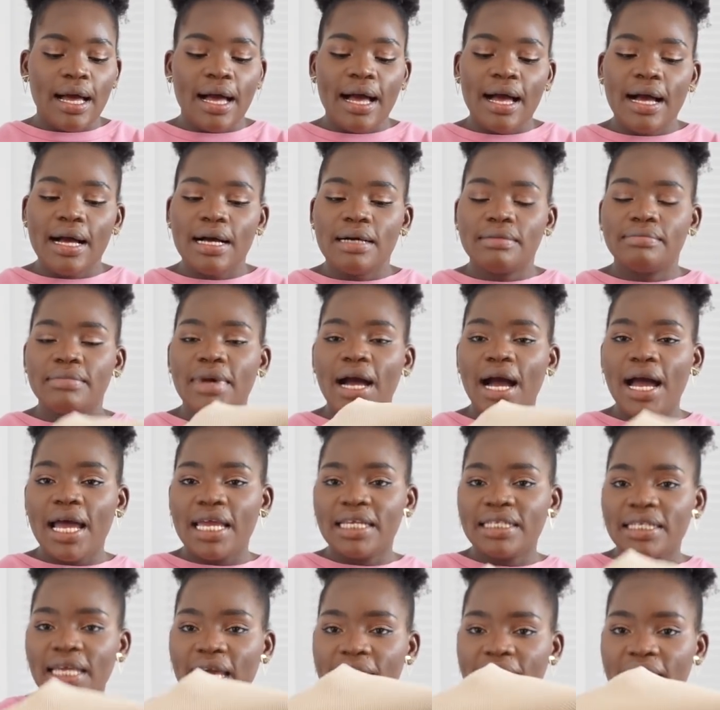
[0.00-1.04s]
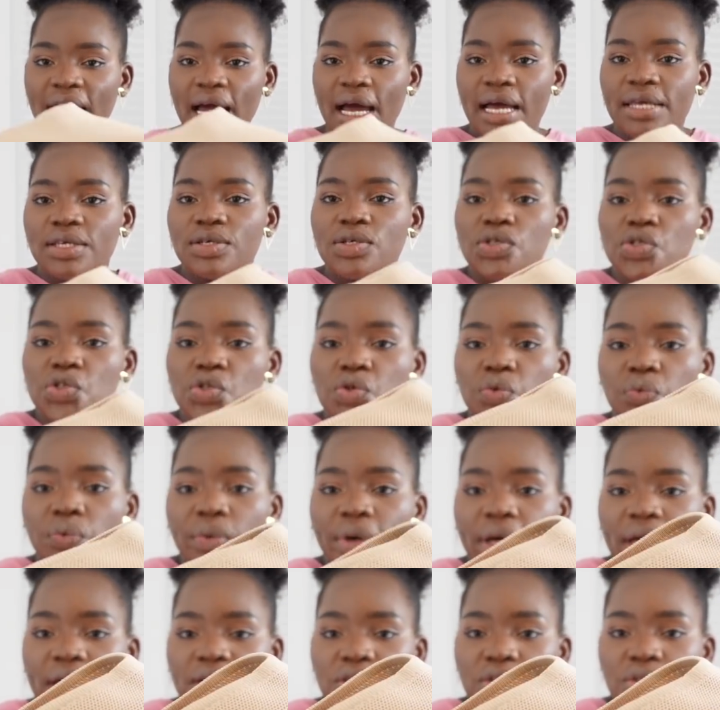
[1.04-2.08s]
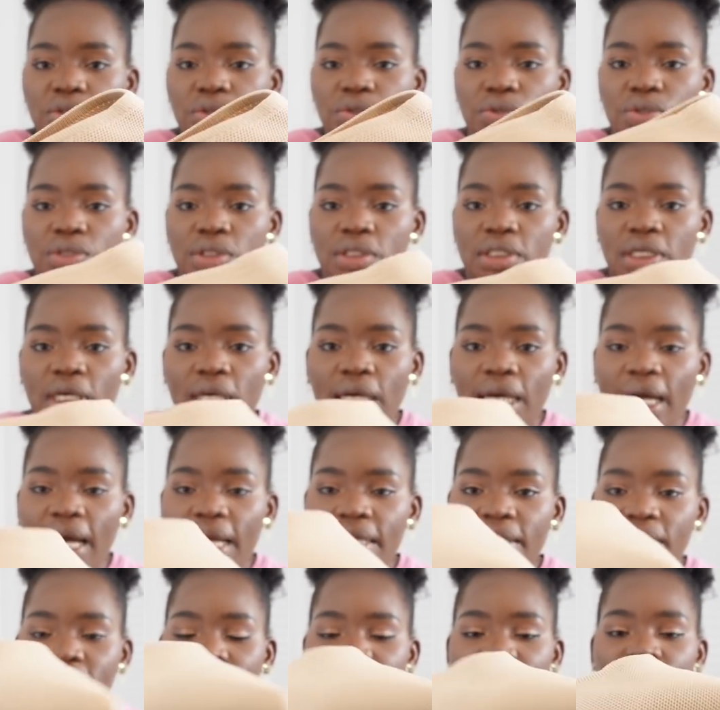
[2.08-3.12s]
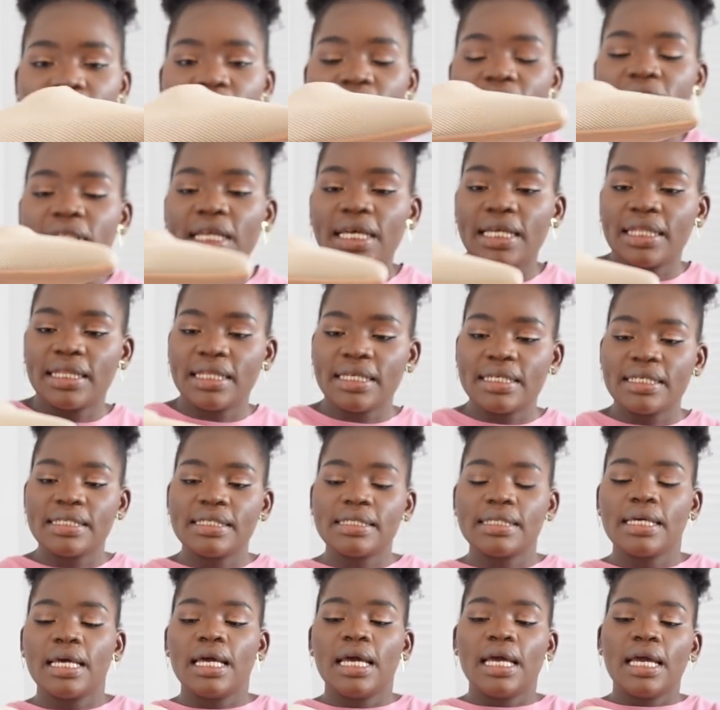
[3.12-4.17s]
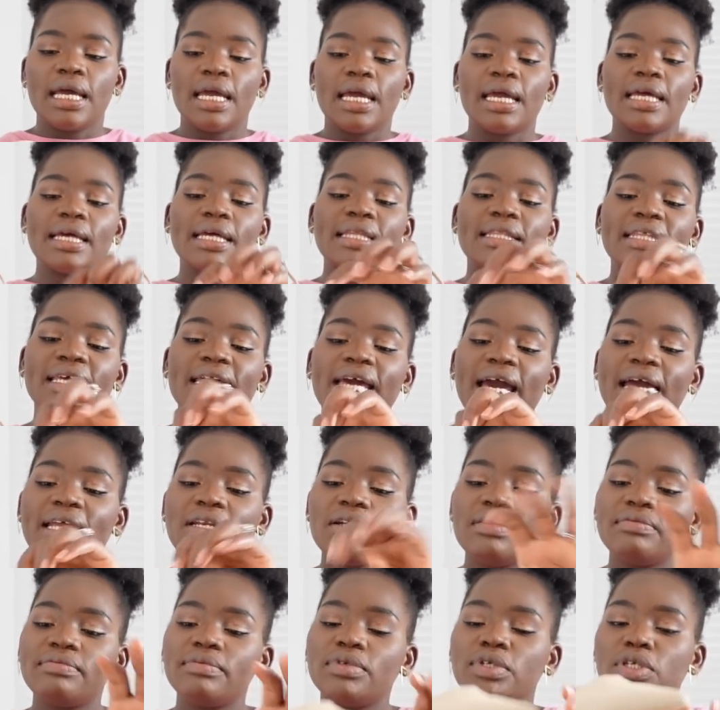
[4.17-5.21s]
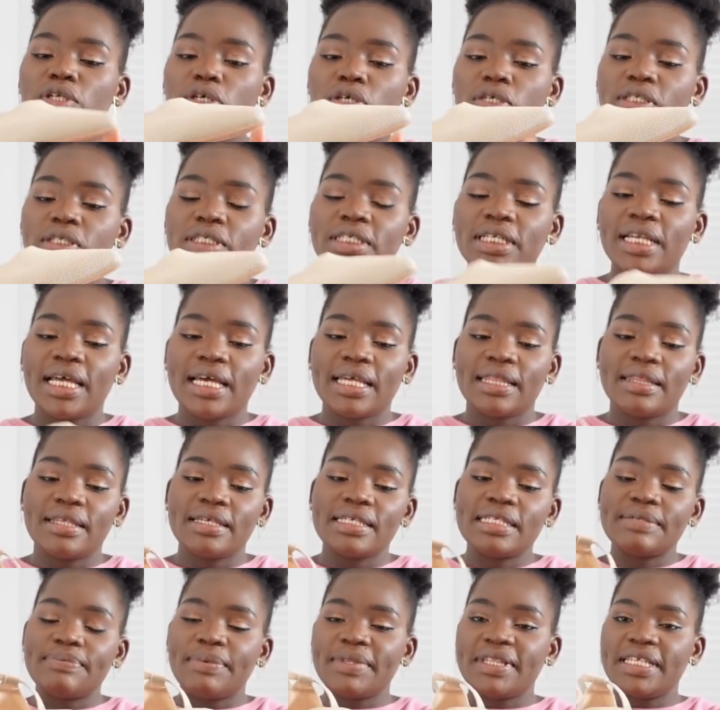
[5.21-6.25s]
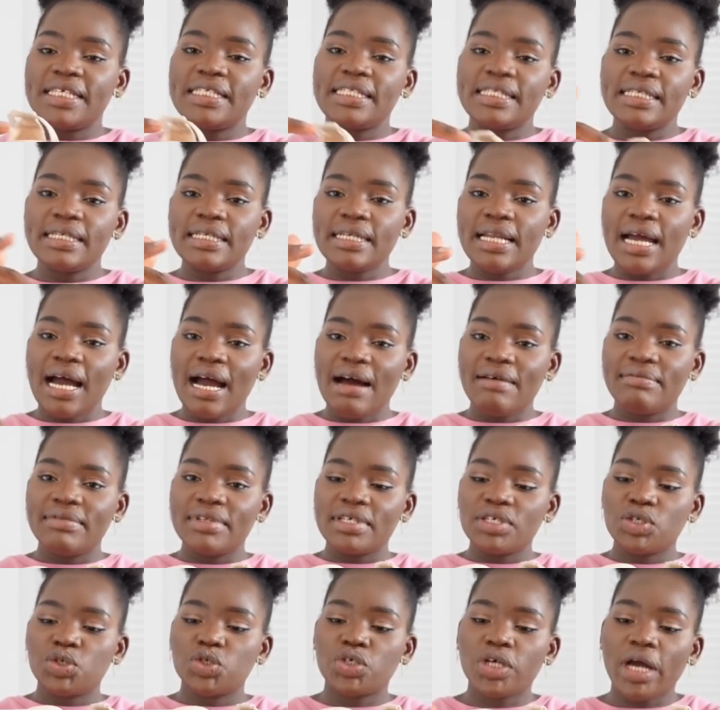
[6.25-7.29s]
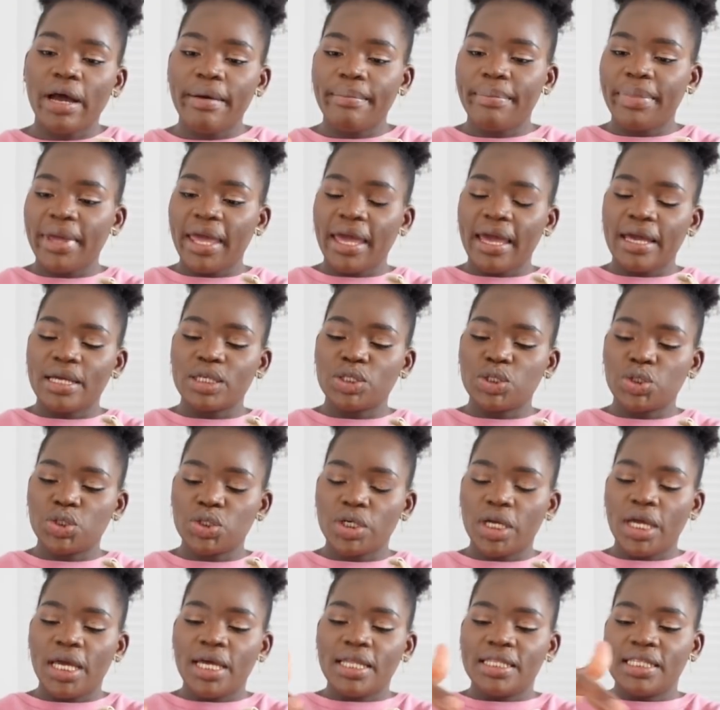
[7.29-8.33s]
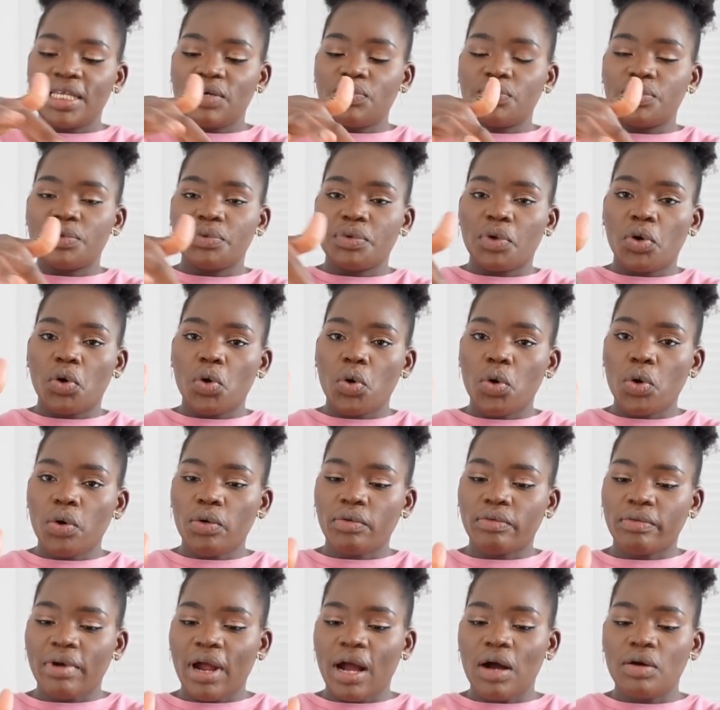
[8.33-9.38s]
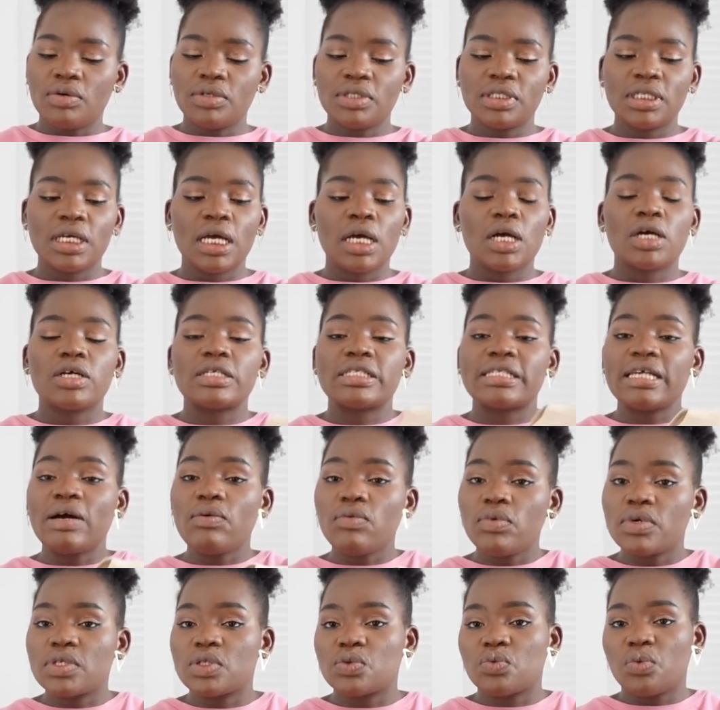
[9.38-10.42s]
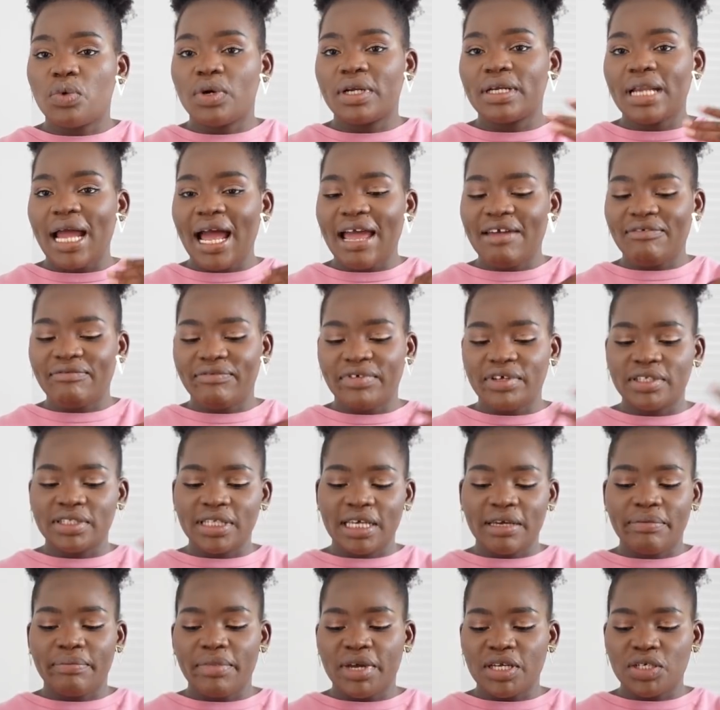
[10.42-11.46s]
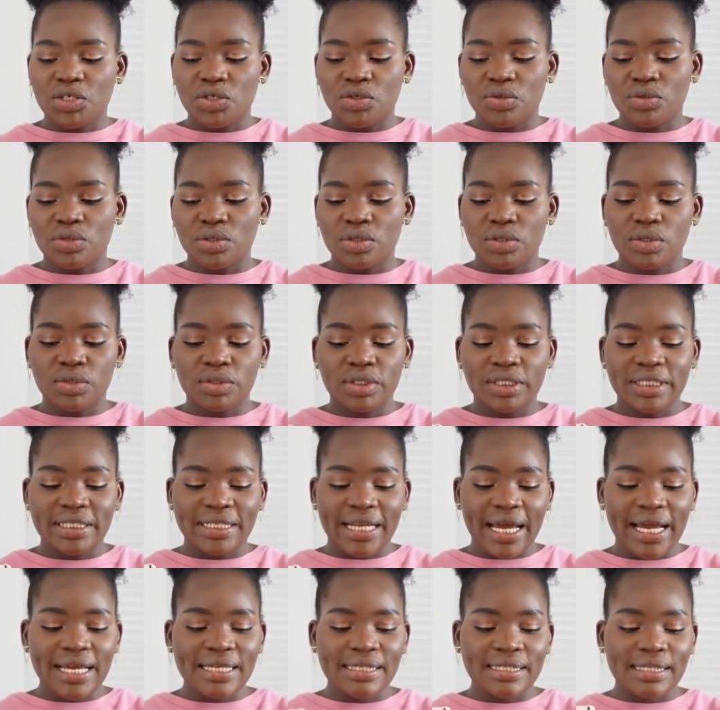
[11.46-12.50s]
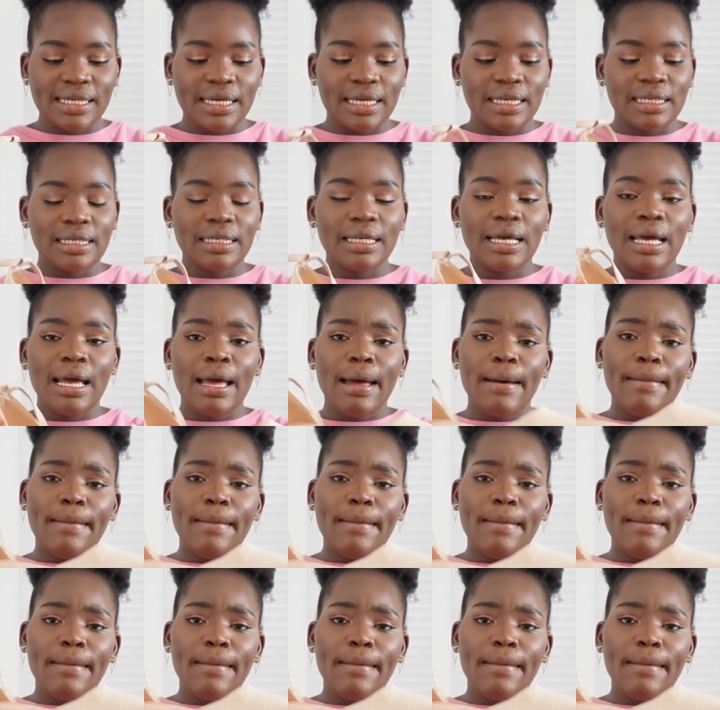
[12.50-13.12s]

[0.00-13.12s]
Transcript: In Kenya, I used to wear shoes that kind of looks like this. They kind of looked like this, but they didn't have this sharp edge. they would go around, because that was what I felt like my shoes looked nice in.